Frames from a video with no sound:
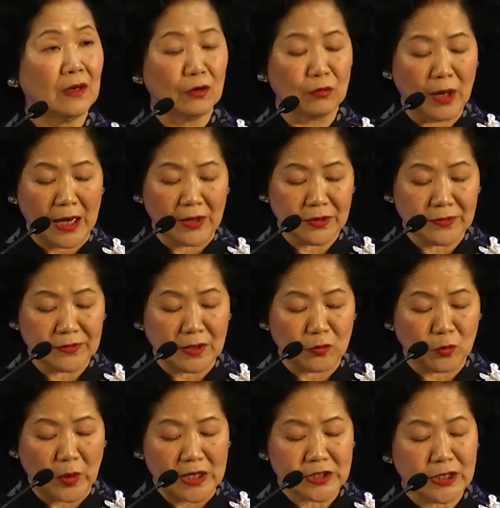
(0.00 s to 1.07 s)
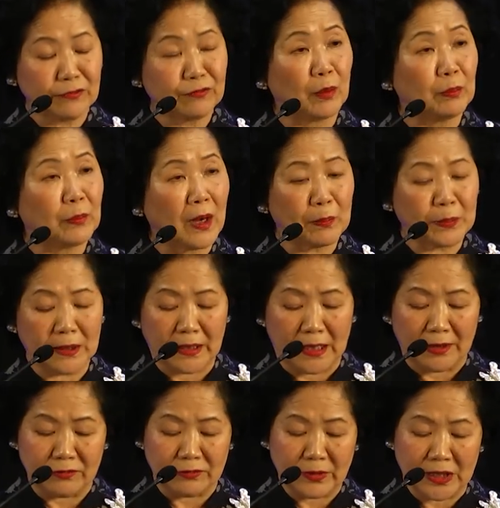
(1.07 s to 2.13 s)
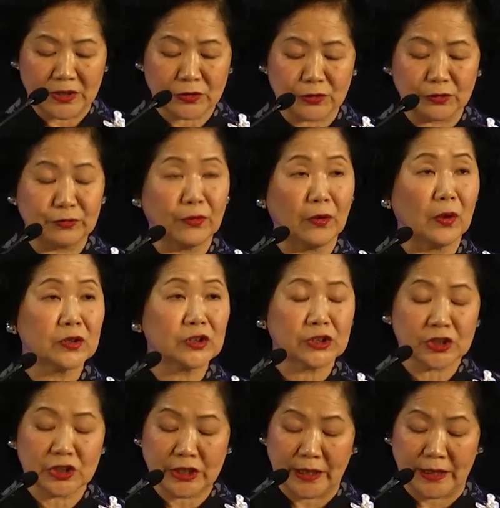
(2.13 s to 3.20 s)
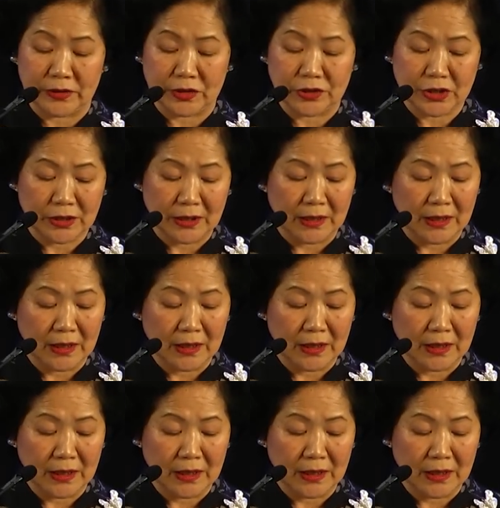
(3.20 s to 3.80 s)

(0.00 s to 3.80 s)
Rather than waiting for popular unrest to force change,